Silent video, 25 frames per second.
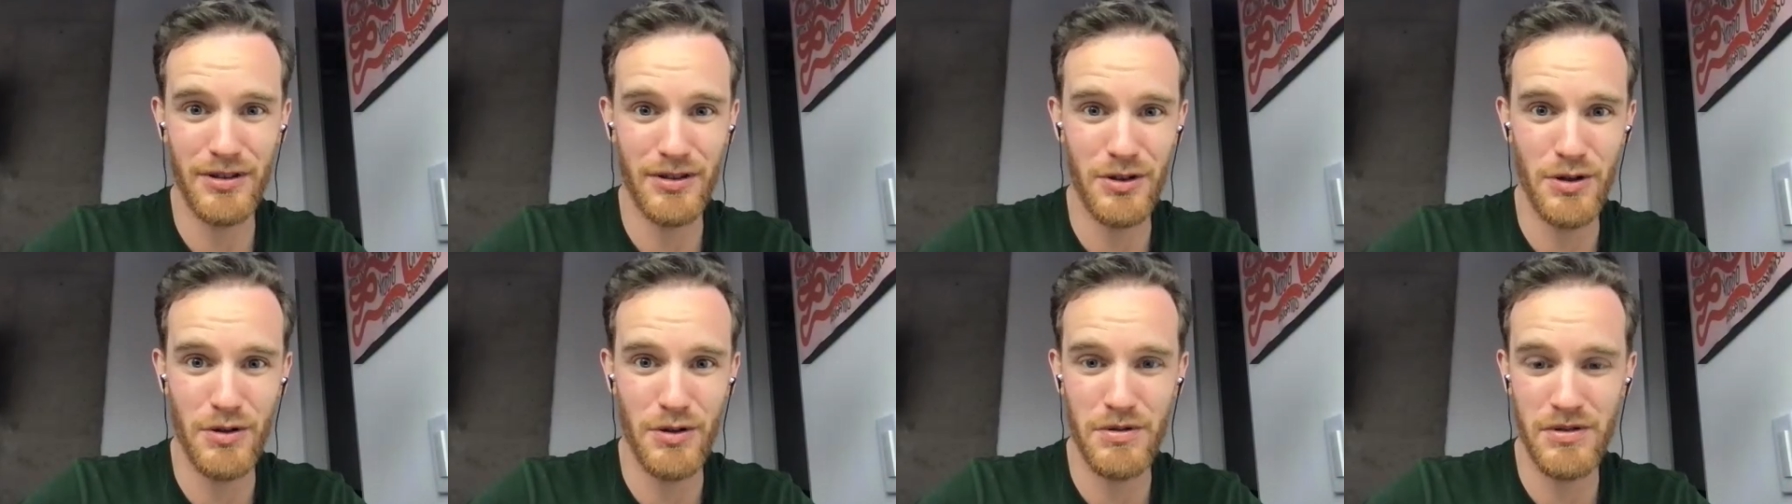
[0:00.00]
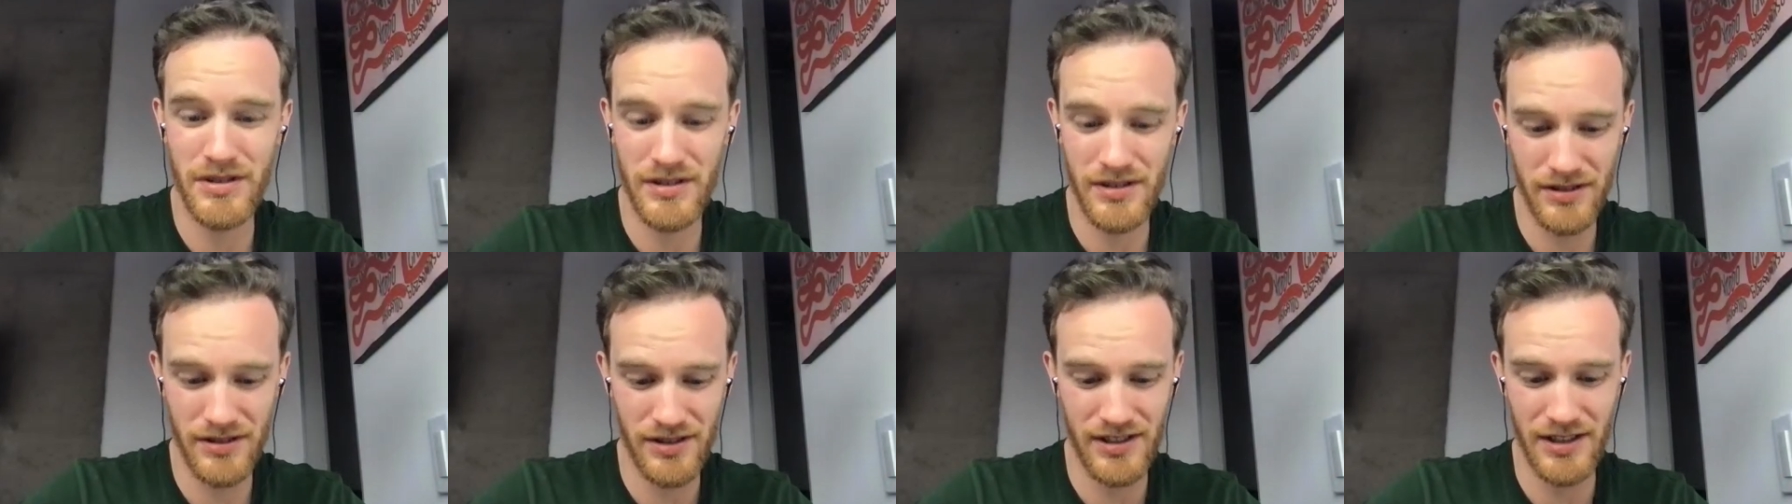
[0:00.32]
about
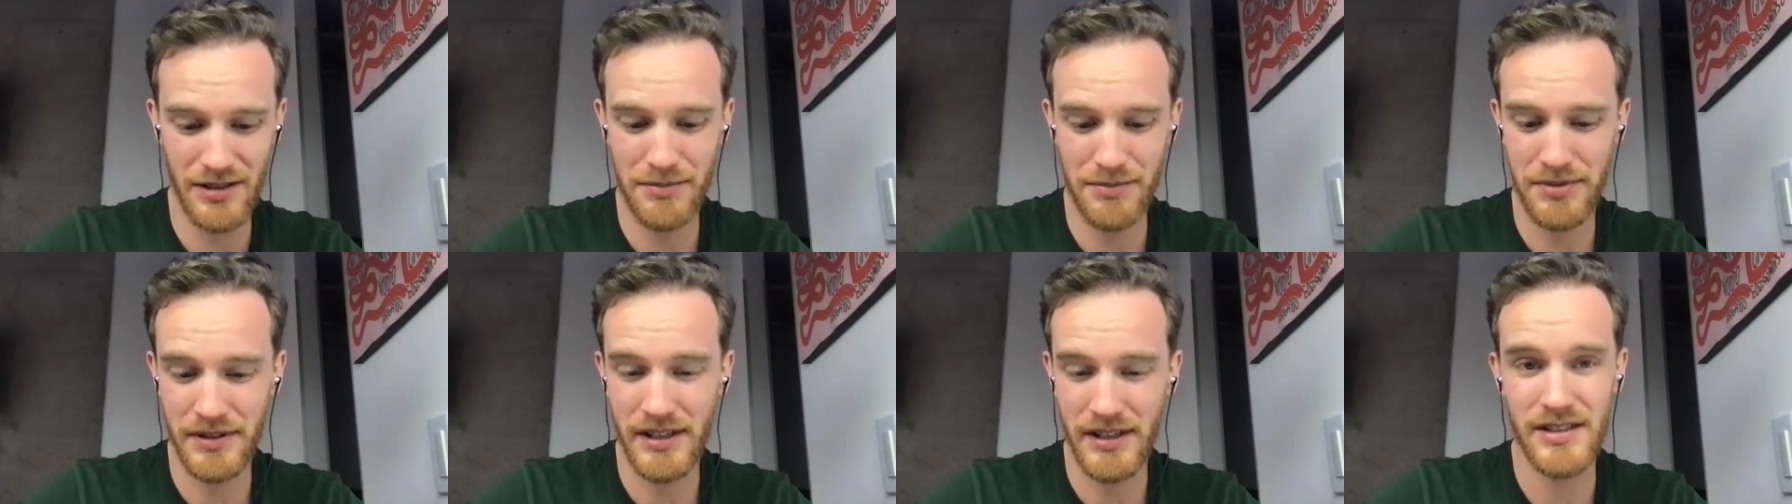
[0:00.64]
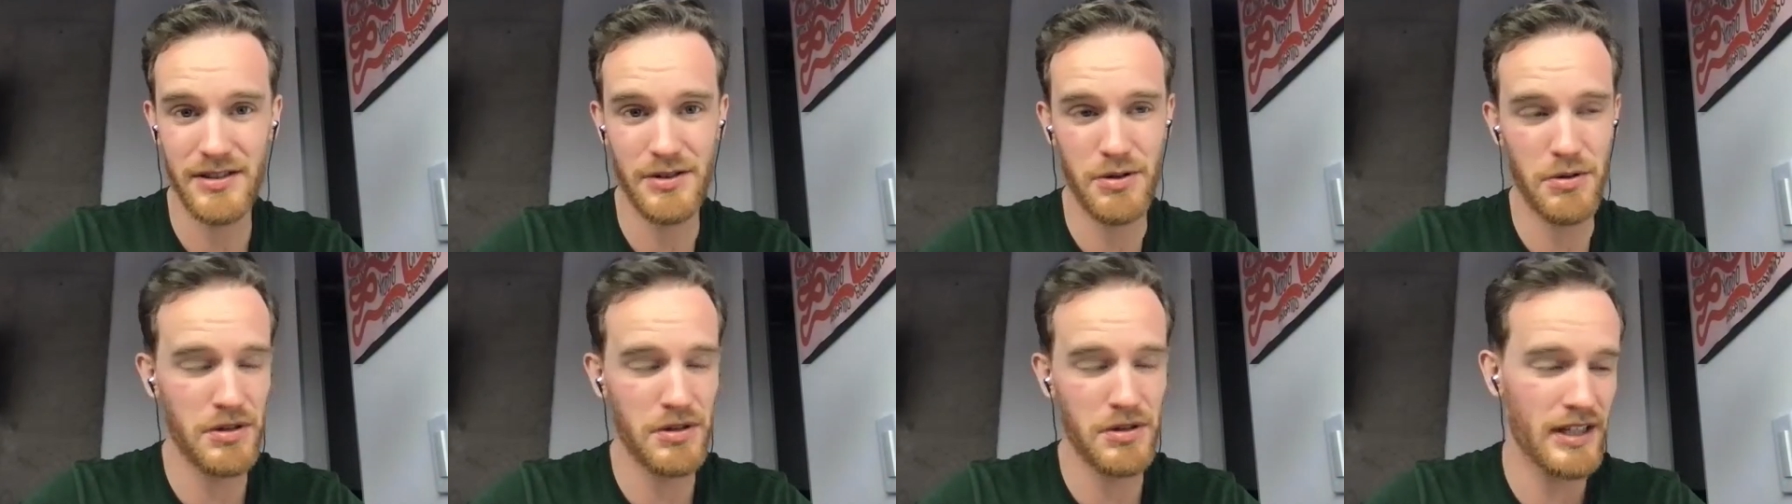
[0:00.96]
going
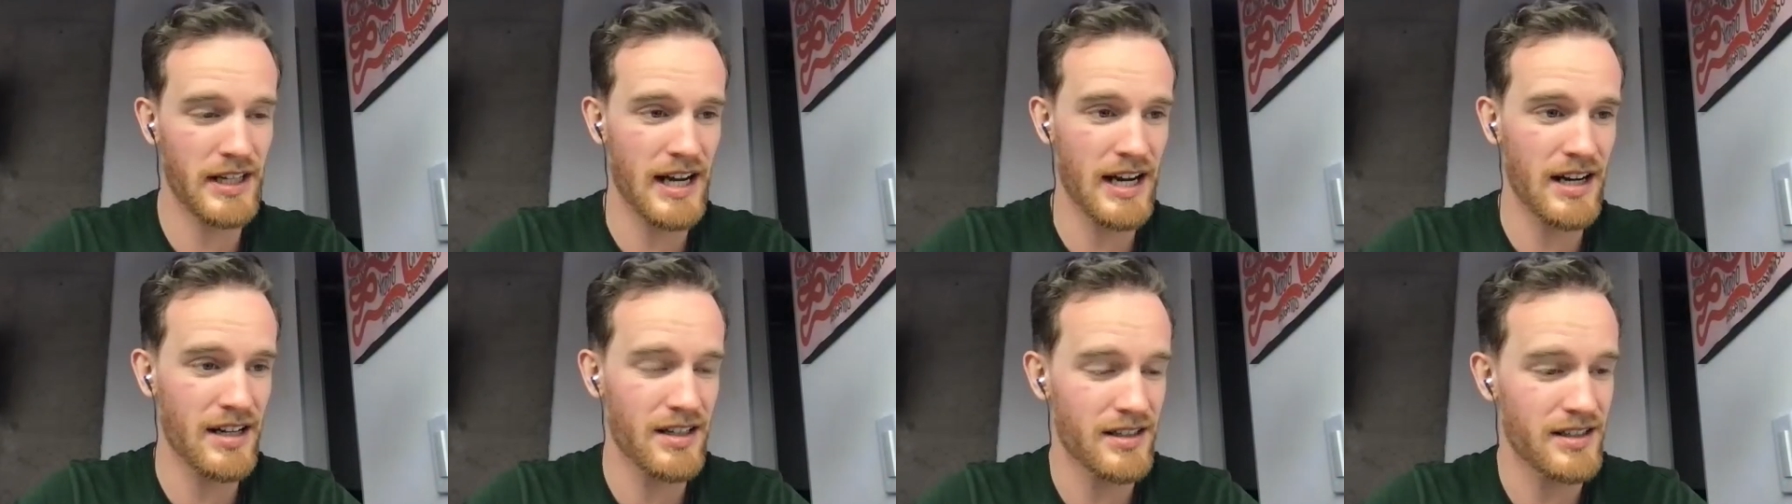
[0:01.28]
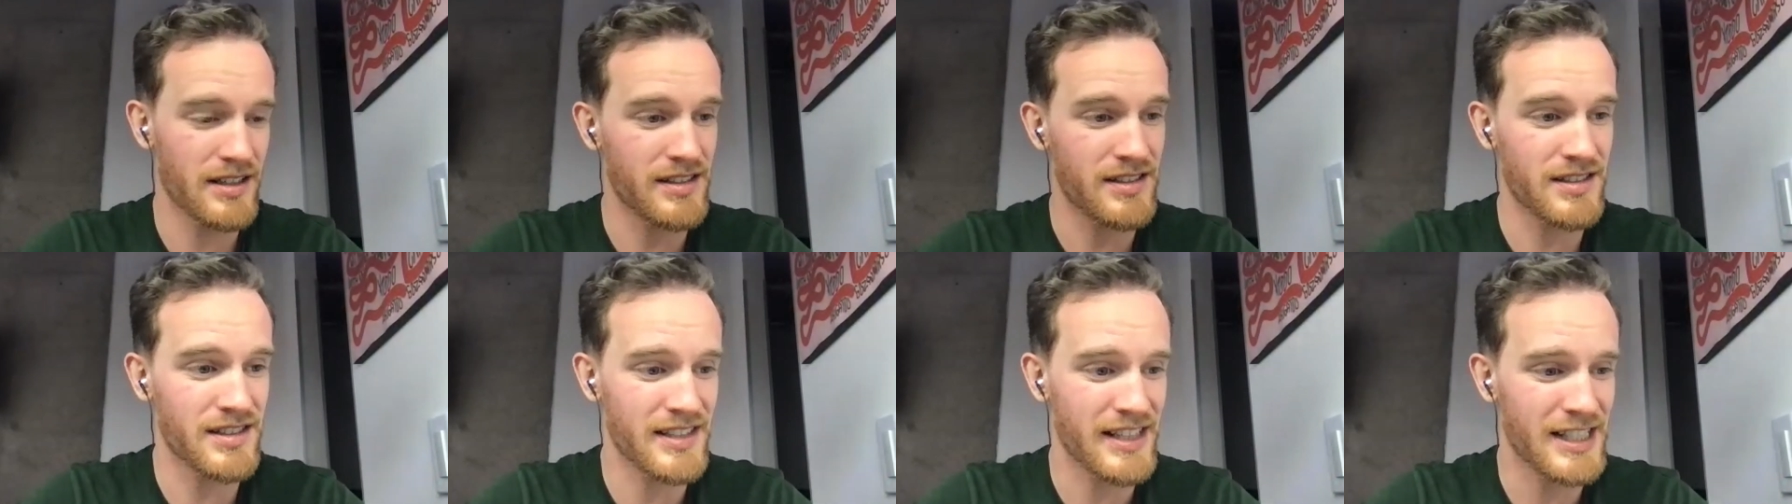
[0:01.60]
someplace, go to
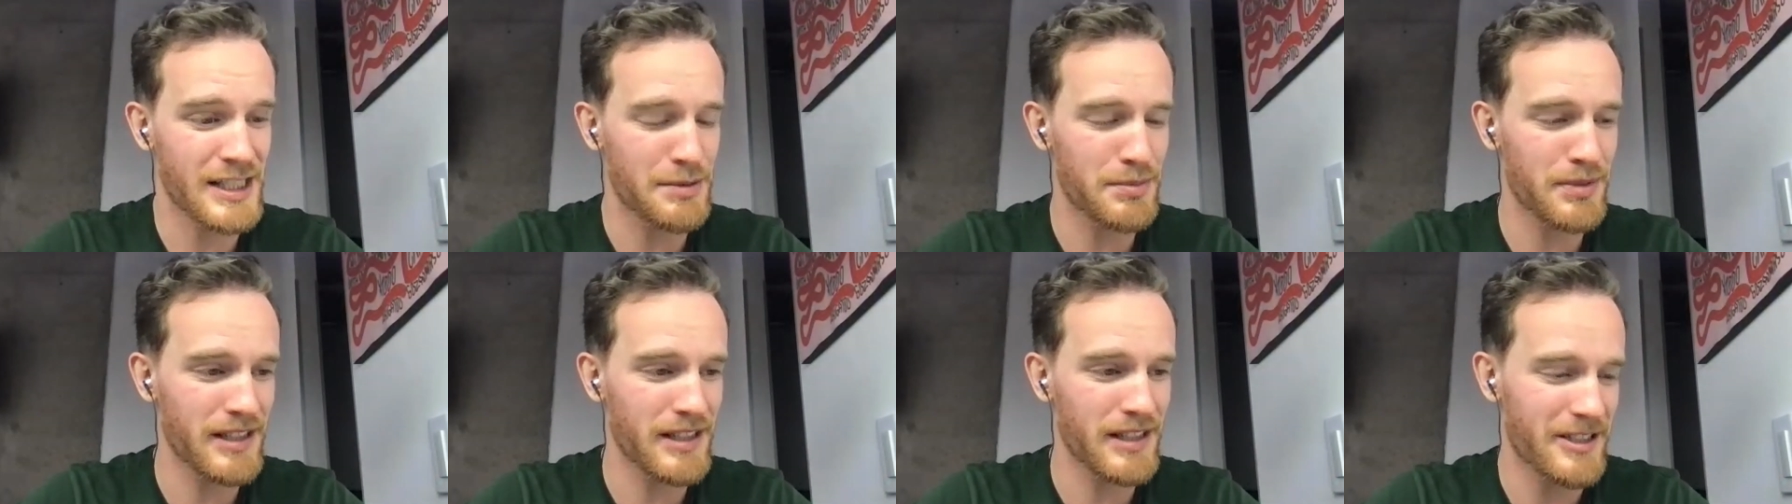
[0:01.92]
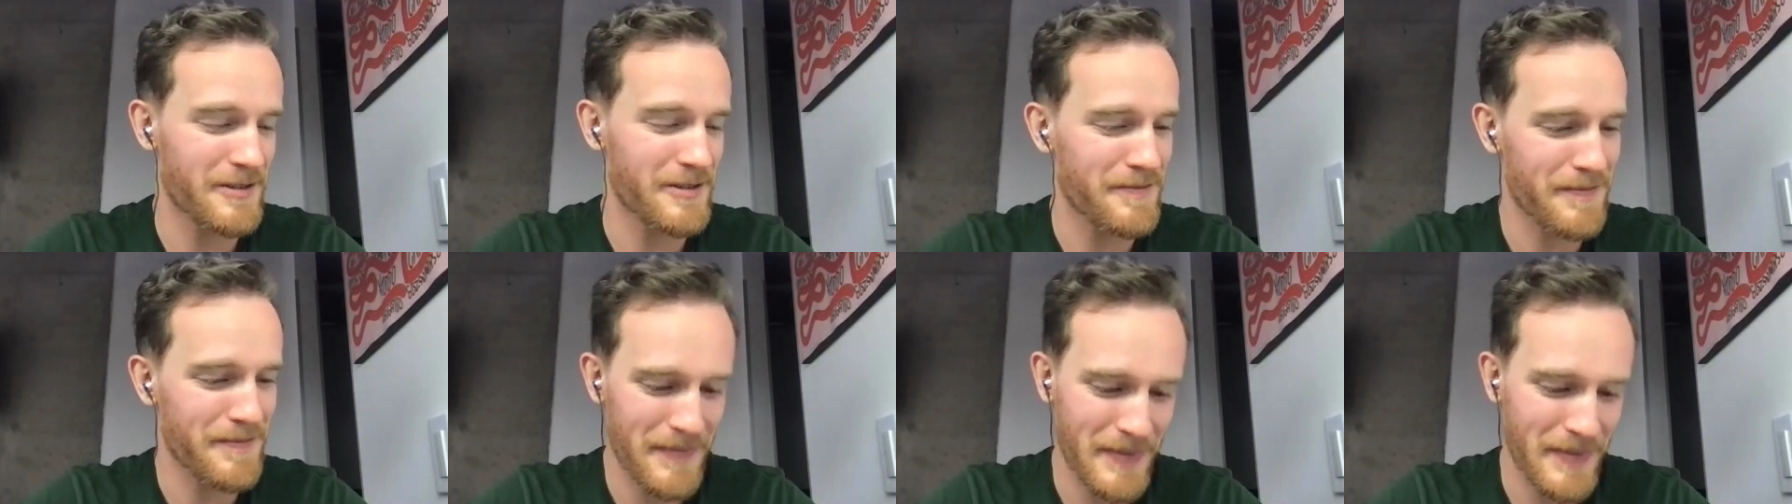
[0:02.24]
Canada. It's a nice
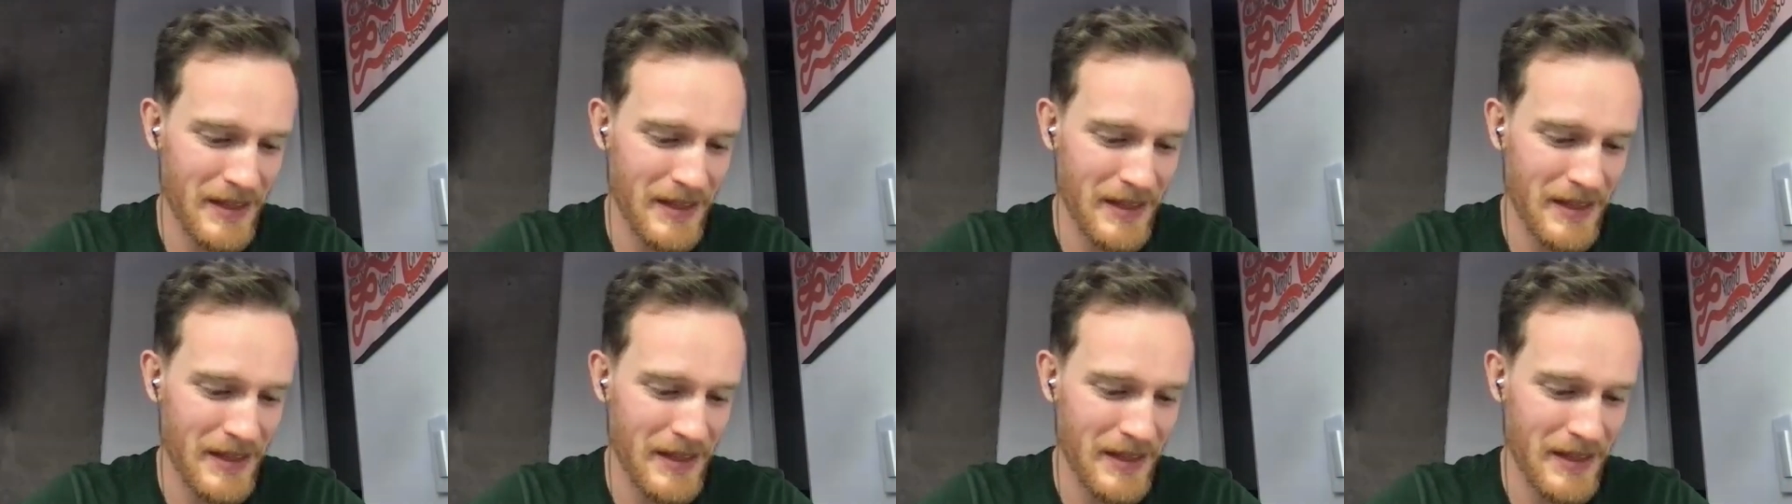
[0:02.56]
place.